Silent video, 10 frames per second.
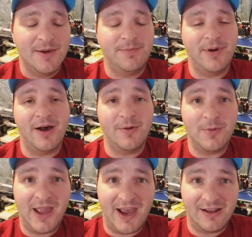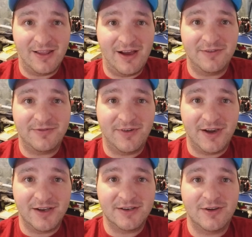but we had a lot of
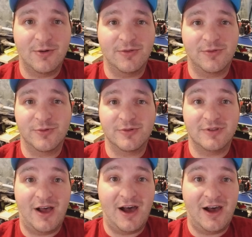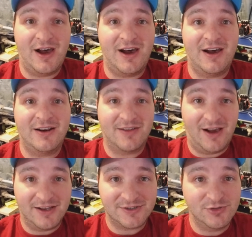fun going through a lot of
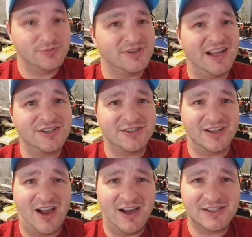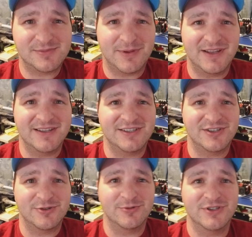costumes. Actually, the cosplay this
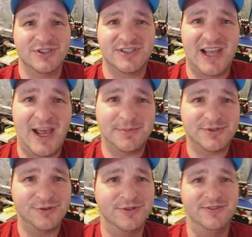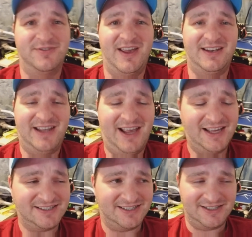year was just absolutely
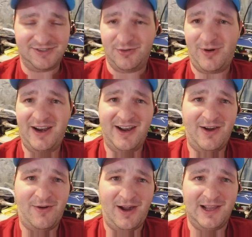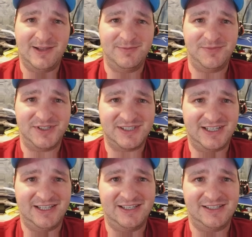fantastic. So right now, I am just
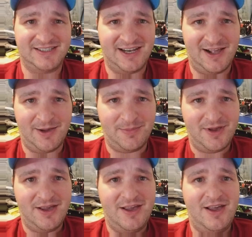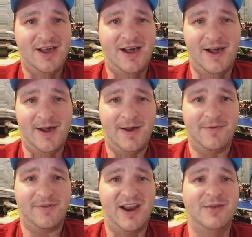getting set up
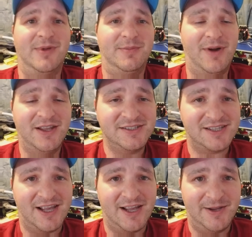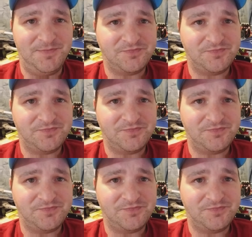for Anime Banzai.